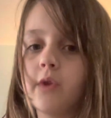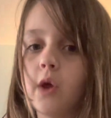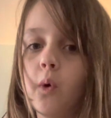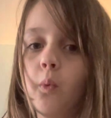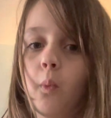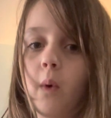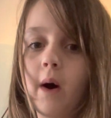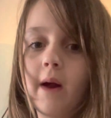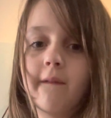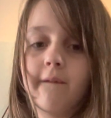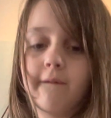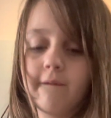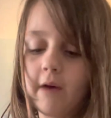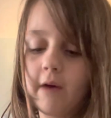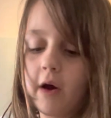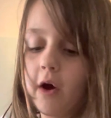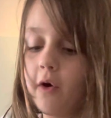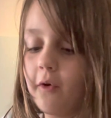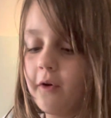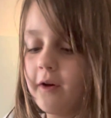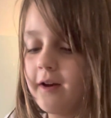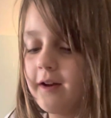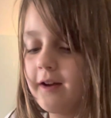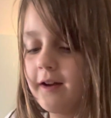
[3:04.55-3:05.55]
one
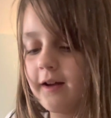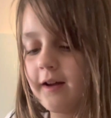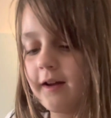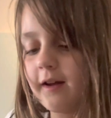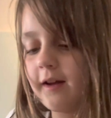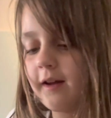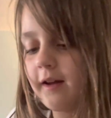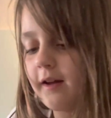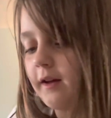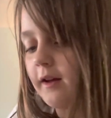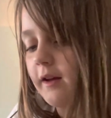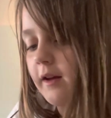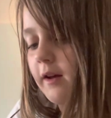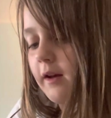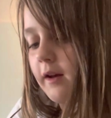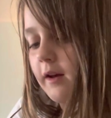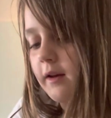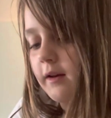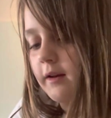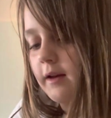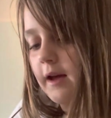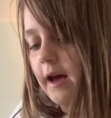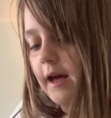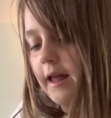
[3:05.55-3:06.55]
phone
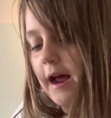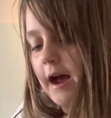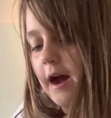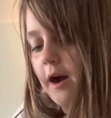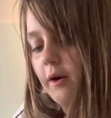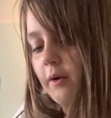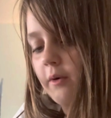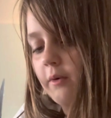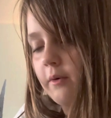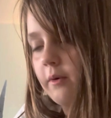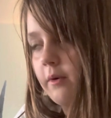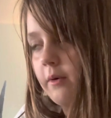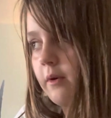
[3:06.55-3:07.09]
cut out,